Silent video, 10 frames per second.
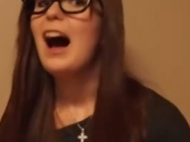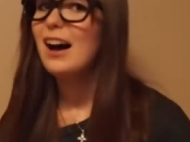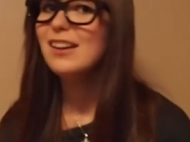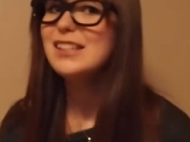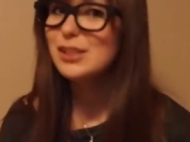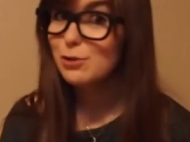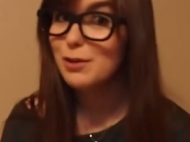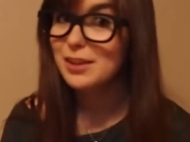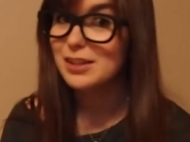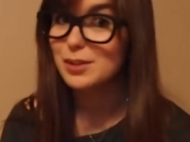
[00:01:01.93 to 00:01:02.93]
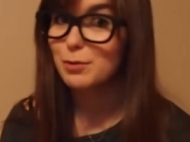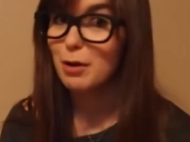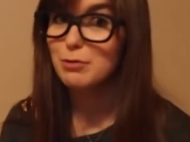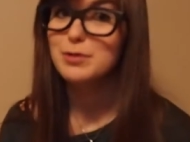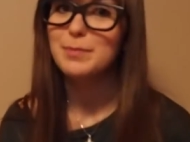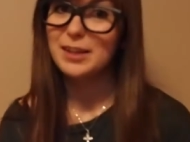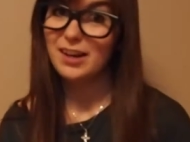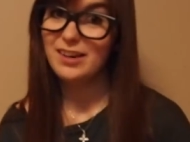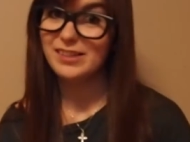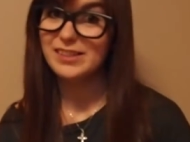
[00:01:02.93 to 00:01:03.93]
I enjoy this quote
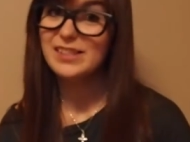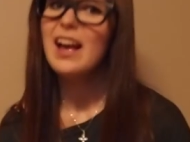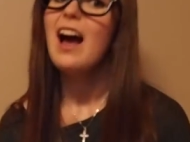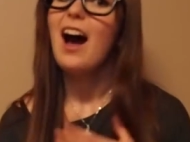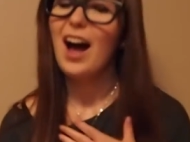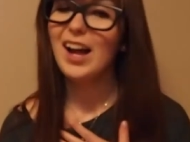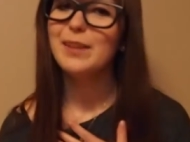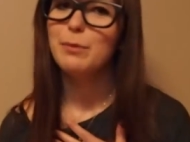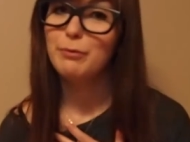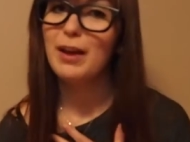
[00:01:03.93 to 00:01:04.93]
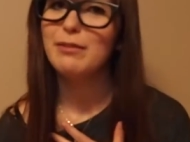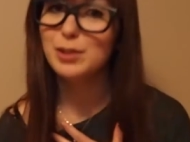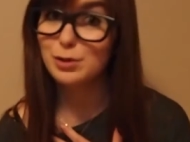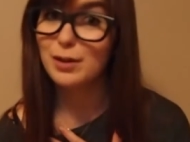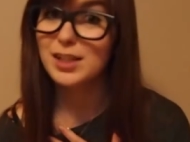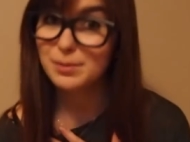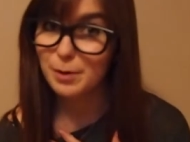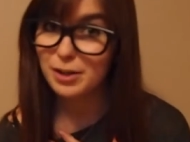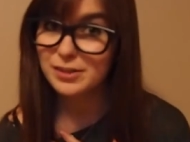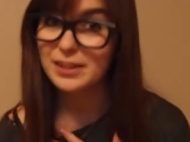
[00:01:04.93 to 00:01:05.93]
because I am a very strange
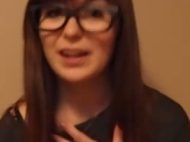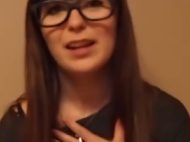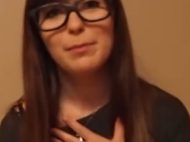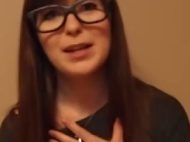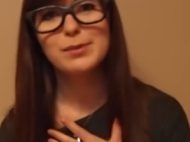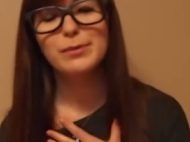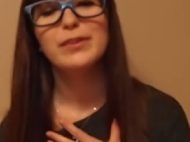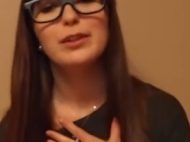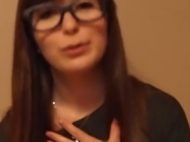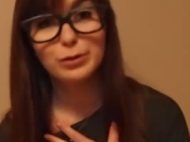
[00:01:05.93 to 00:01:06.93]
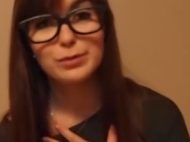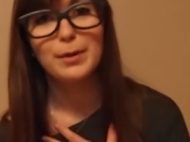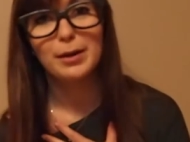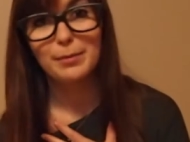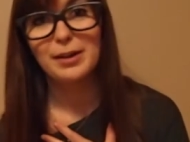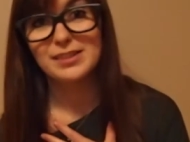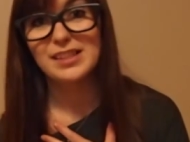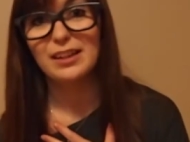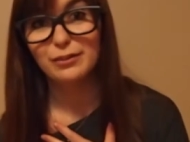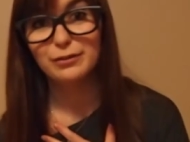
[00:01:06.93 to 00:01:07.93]
person and it makes me feel good about
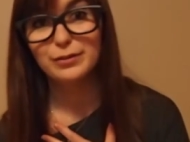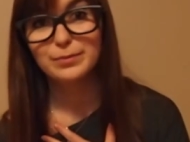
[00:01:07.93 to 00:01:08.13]
myself.